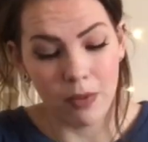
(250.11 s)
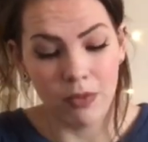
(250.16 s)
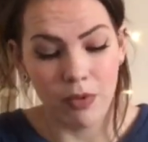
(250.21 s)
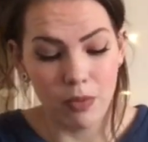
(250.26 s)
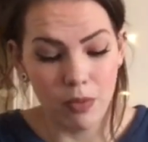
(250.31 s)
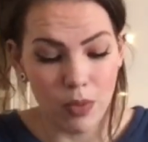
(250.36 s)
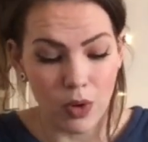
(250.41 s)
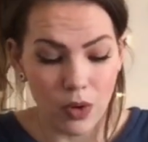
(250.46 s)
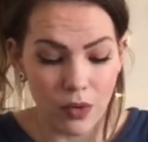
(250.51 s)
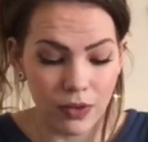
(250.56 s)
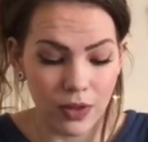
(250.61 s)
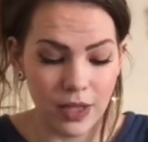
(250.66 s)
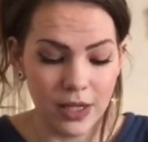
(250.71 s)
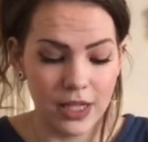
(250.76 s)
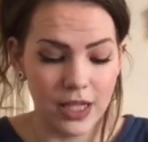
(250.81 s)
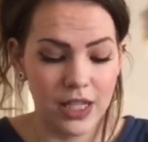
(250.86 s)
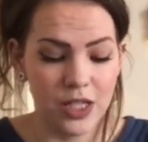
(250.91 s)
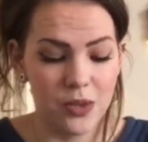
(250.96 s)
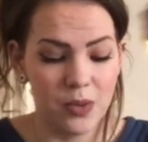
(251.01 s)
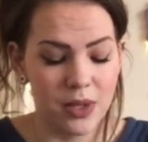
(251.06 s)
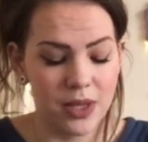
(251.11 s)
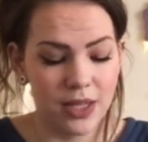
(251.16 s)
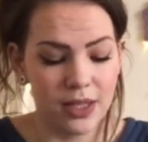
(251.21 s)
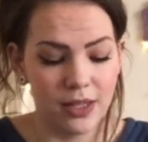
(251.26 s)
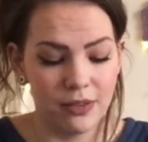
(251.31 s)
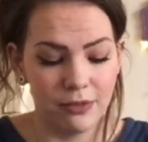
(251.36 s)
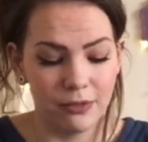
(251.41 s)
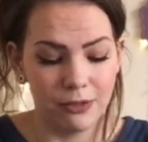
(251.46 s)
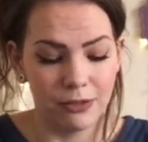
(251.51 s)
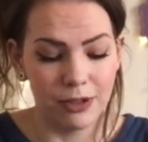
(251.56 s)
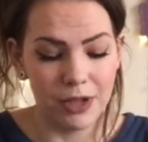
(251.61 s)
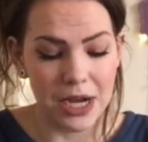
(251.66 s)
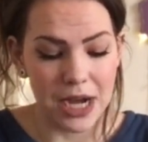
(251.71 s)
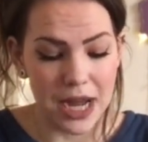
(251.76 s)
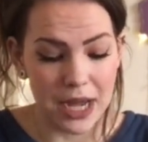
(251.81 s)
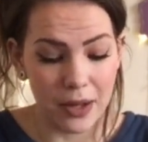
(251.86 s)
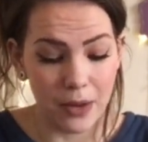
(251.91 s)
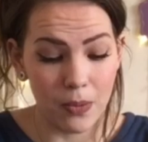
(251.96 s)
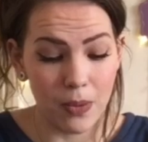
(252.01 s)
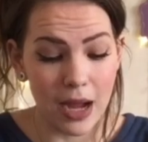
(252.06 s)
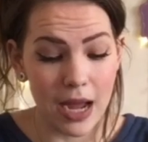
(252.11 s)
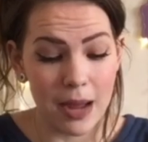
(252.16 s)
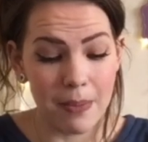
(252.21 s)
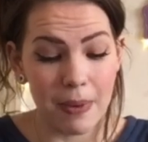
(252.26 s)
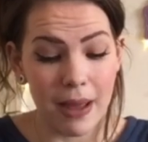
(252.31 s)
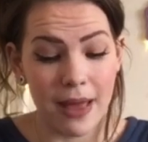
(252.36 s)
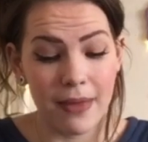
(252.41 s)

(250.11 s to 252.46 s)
remove the dust with a lint-free nail wipe,